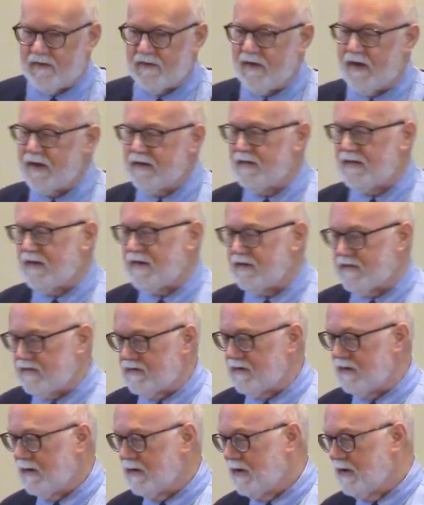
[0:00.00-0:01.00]
like
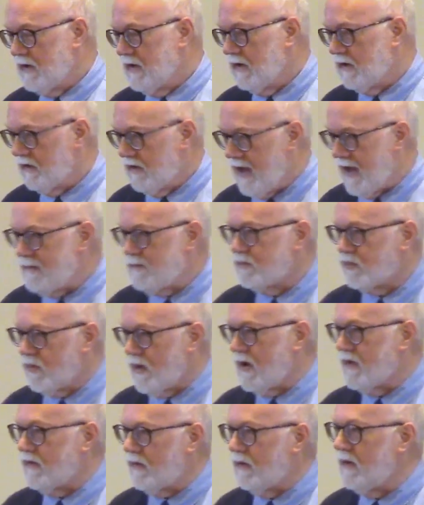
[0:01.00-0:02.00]
this. Let
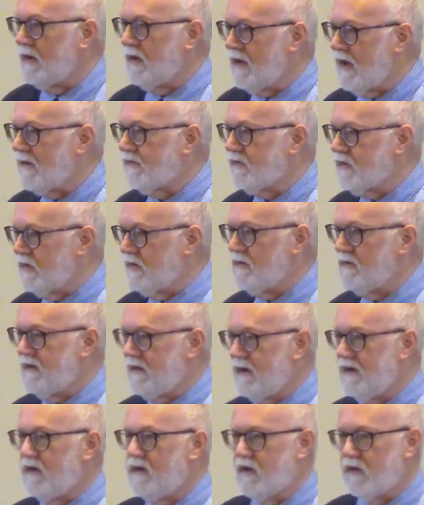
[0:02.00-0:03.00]
brotherly love
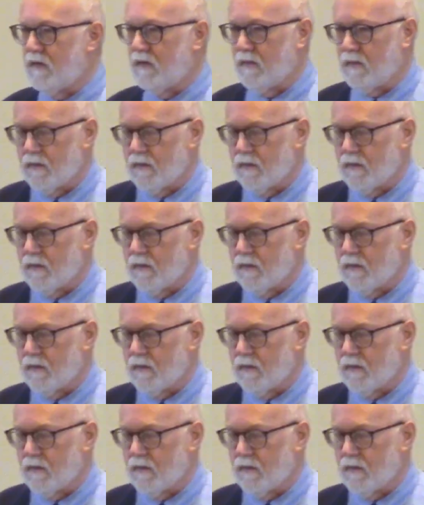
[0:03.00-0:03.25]
continue.